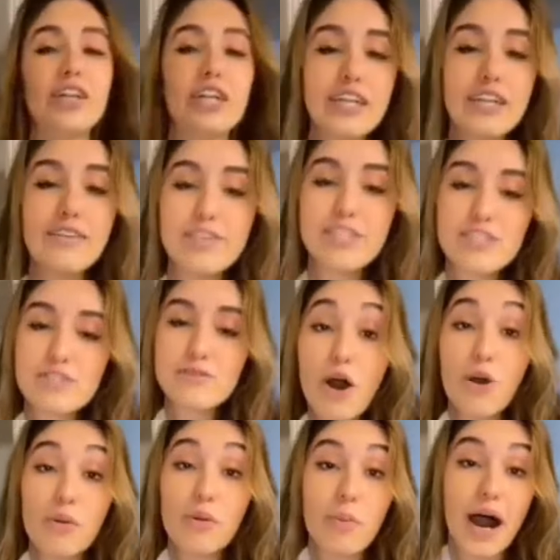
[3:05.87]
couldn't even
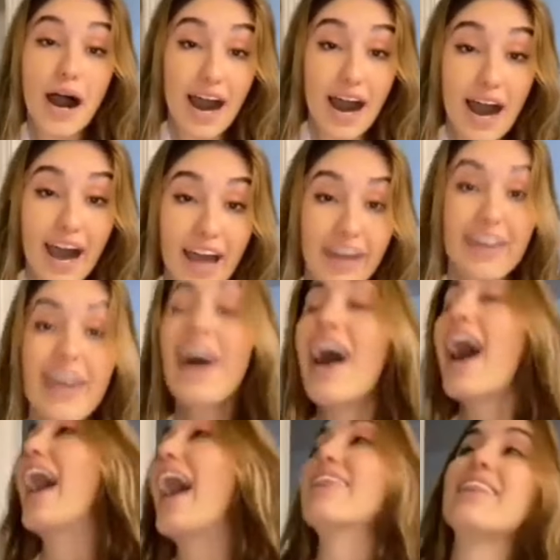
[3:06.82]
smoke pot.
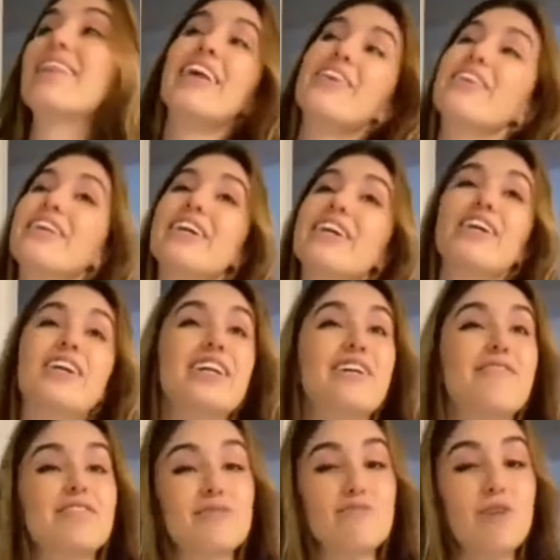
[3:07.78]
I literally couldn't
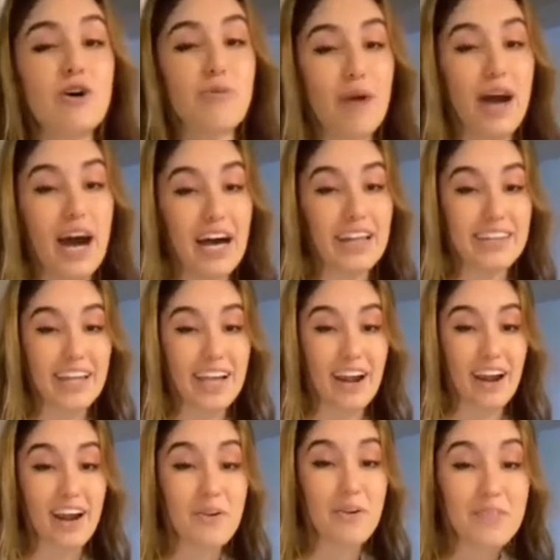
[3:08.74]
even smoke pot
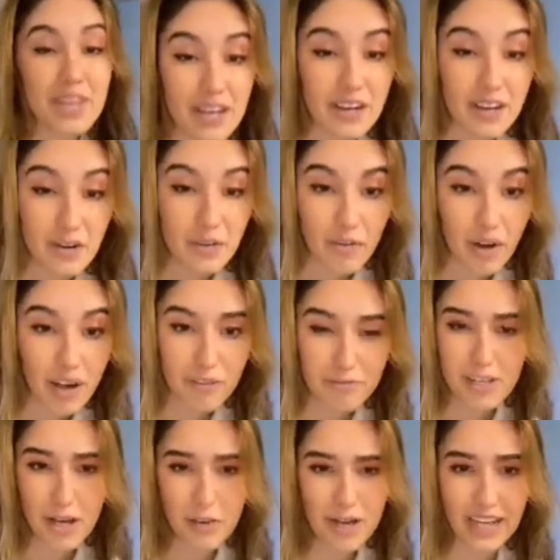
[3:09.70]
there.
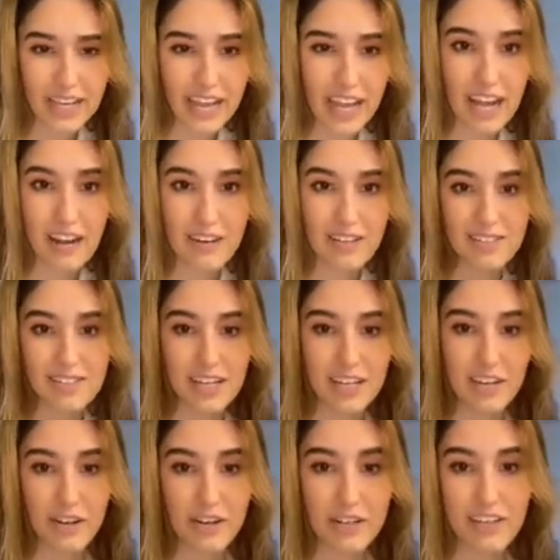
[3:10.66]
Well, if nobody cares,
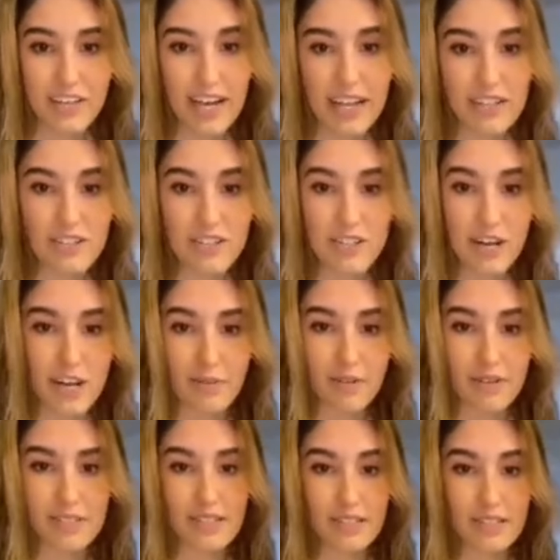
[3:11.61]
then go to the next stream,
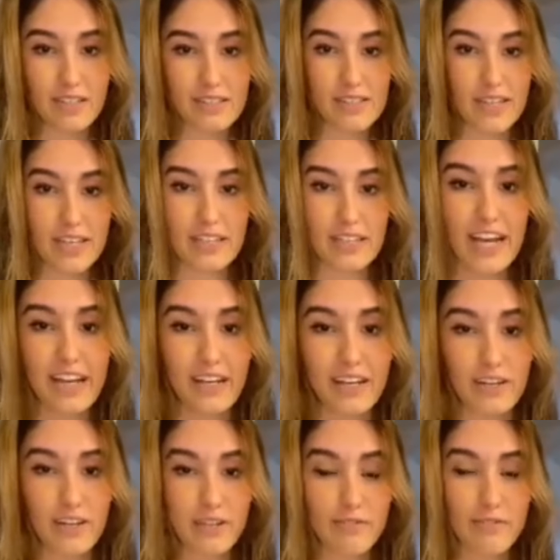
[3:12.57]
because it looks like
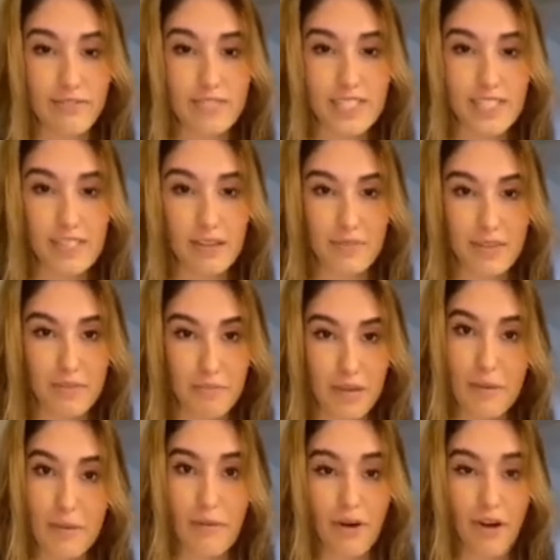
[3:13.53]
950-something
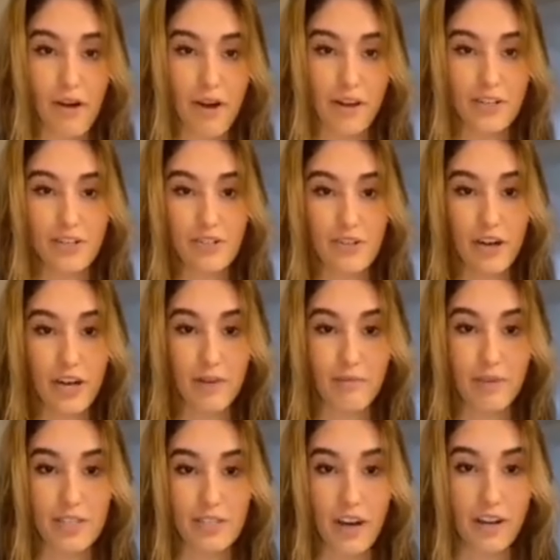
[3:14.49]
people are enjoying
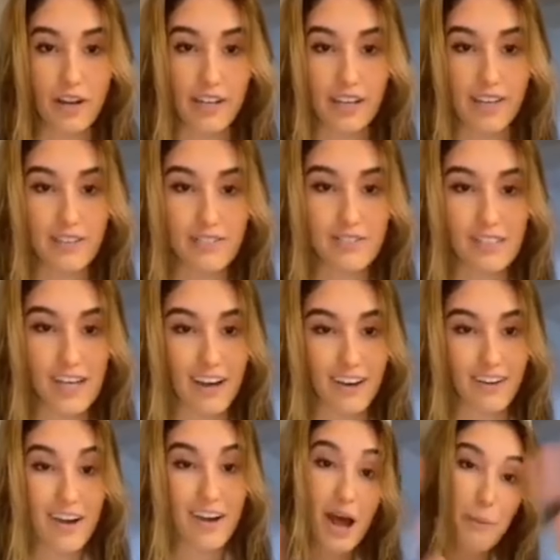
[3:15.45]
me talking, so...
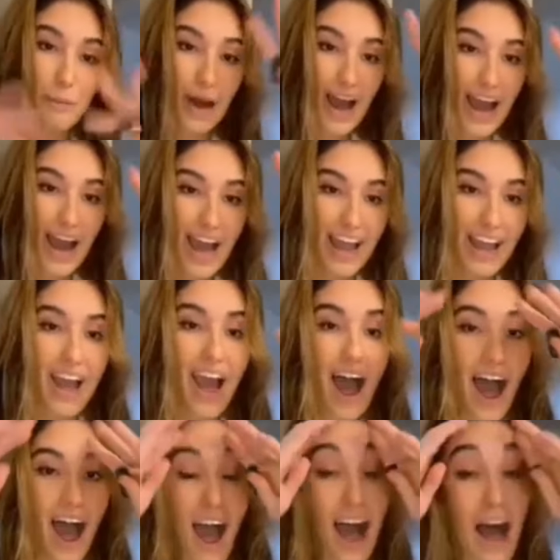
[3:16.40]
Bye!
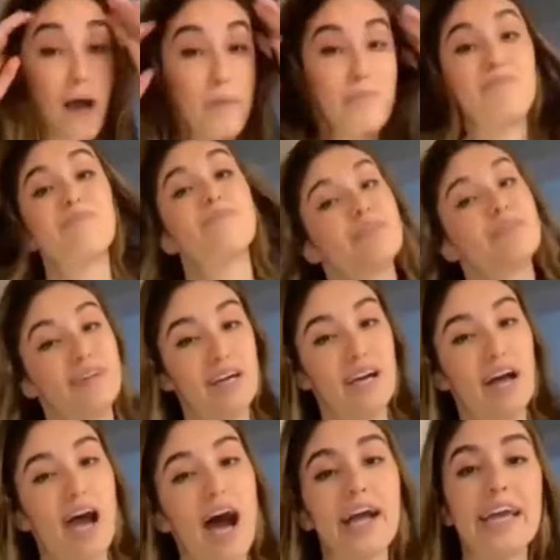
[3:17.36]

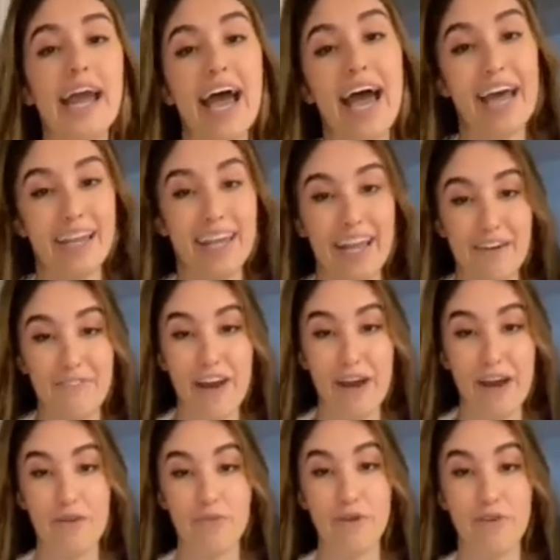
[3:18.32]
Again, if
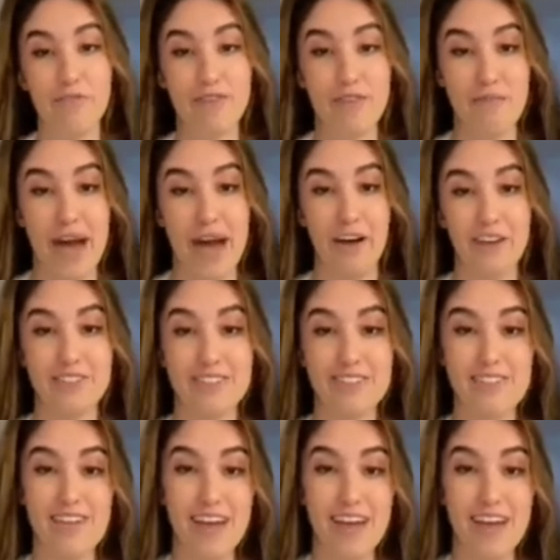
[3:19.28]
I remove the belt,